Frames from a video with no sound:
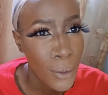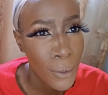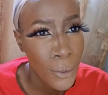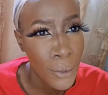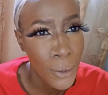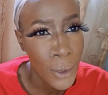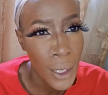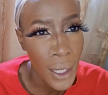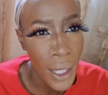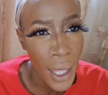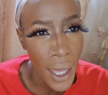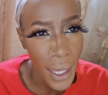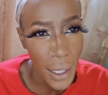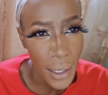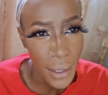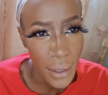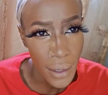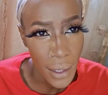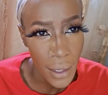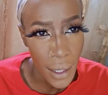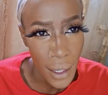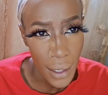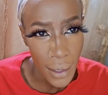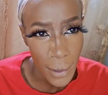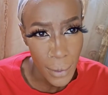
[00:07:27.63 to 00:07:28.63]
We like
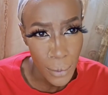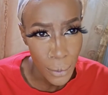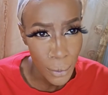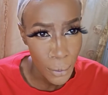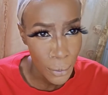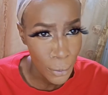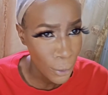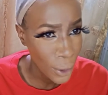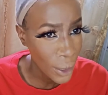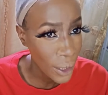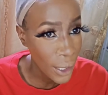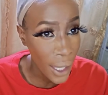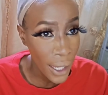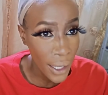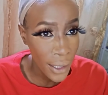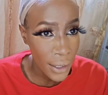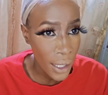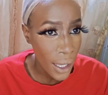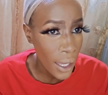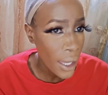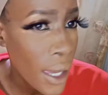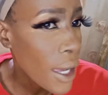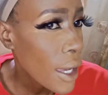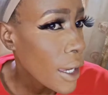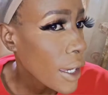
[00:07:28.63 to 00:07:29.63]
that. We like
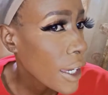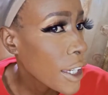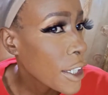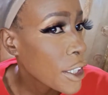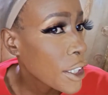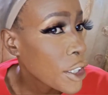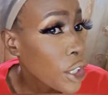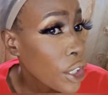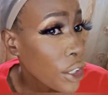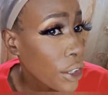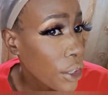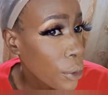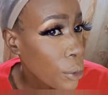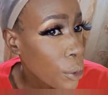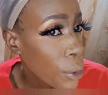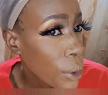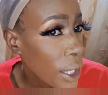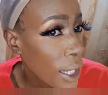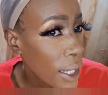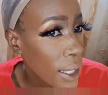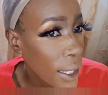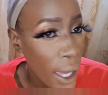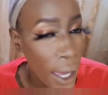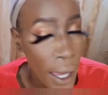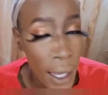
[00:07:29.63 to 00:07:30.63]
that. Ignore the
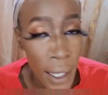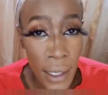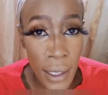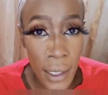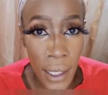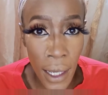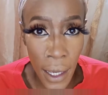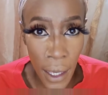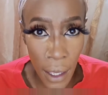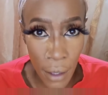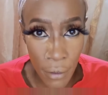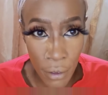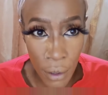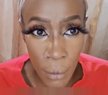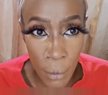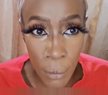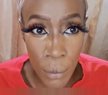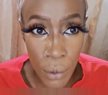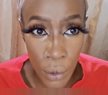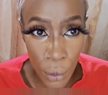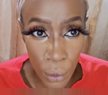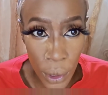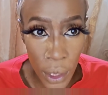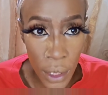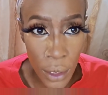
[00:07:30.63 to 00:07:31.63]
crooked line. I have a
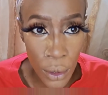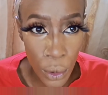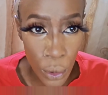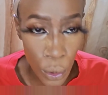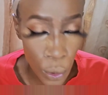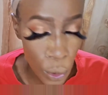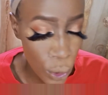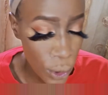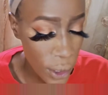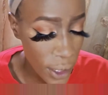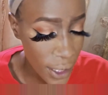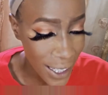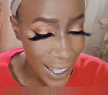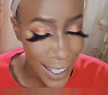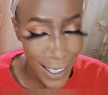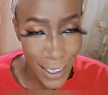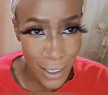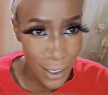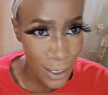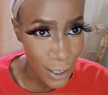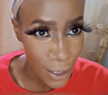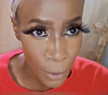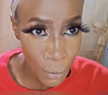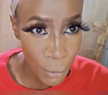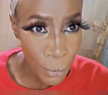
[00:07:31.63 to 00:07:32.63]
broken nose like
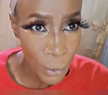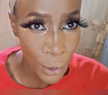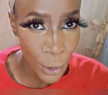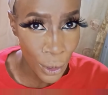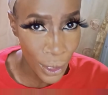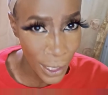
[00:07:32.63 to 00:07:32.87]
Triple